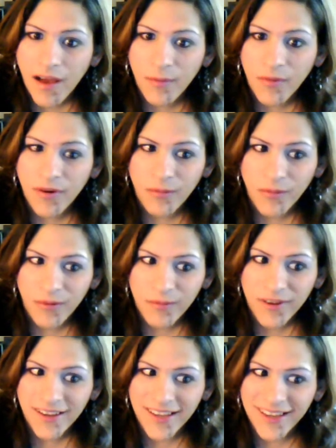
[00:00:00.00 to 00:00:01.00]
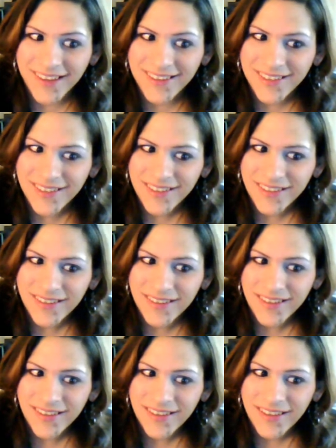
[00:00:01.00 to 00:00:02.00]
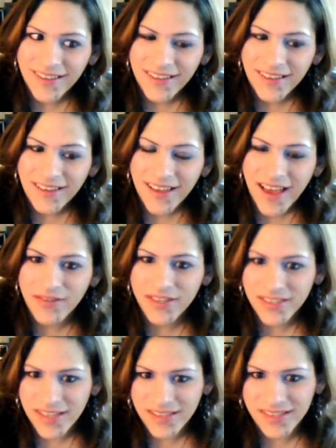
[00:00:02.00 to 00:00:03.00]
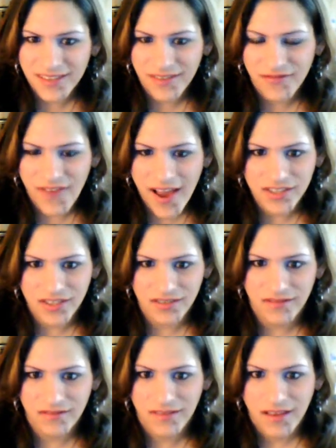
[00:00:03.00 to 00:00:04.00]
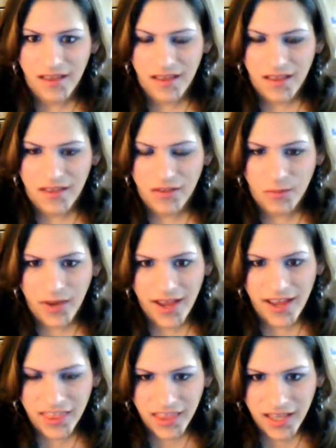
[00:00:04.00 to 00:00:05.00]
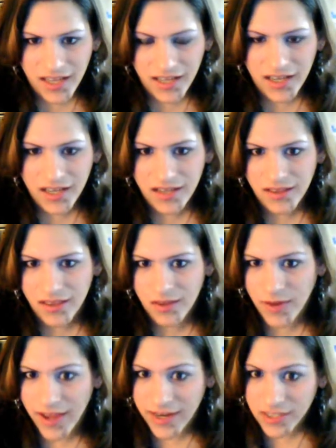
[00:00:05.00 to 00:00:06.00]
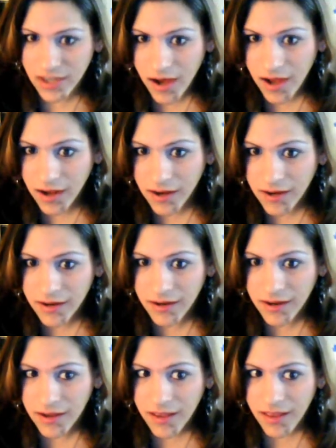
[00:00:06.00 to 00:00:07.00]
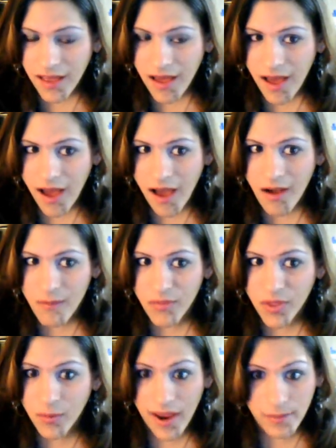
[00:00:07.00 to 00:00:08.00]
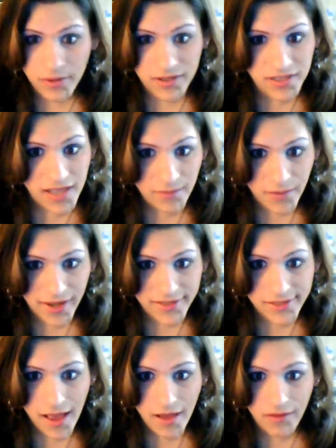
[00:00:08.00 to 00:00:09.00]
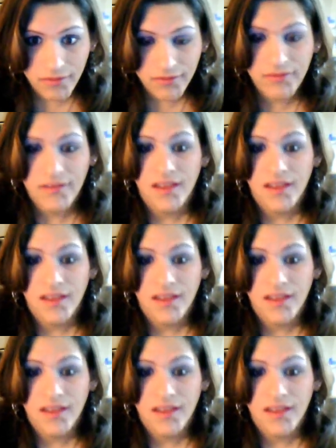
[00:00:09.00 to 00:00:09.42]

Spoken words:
I'm a woman in every sense of the fashion, the way I think, the way I talk, the way I present myself.